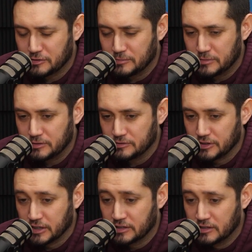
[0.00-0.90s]
But he was
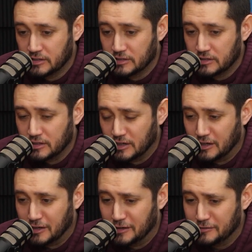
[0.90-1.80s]
like,
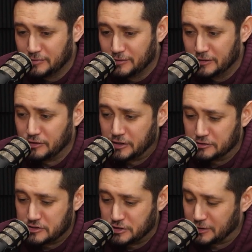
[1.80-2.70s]

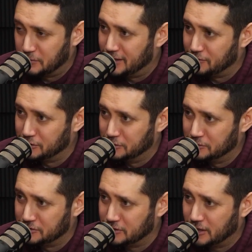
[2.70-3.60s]
here's a joke they would never
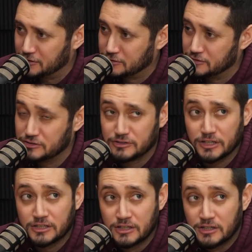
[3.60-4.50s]
use the Oscars. She's
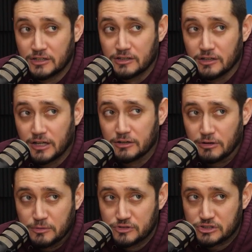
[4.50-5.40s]
like, a lot of
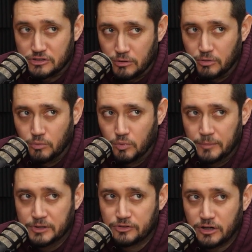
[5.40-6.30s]
great movies this year.
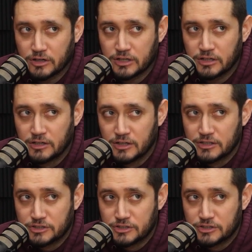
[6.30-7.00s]
Women Talking.